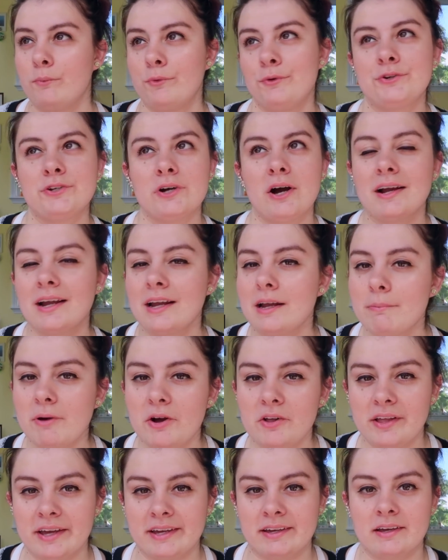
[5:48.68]
We were talking
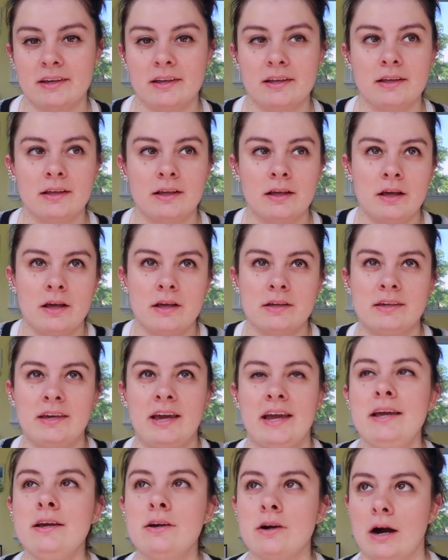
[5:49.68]
about like
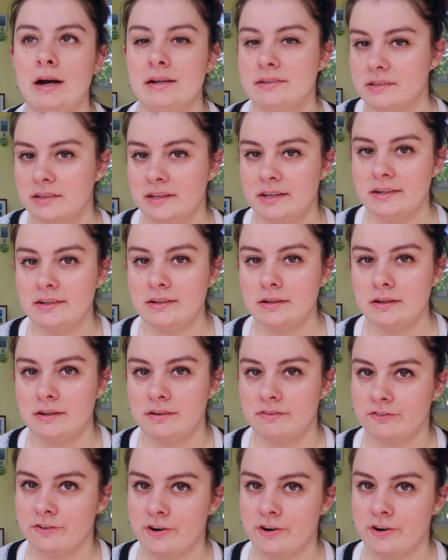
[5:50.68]
Kate Gosselin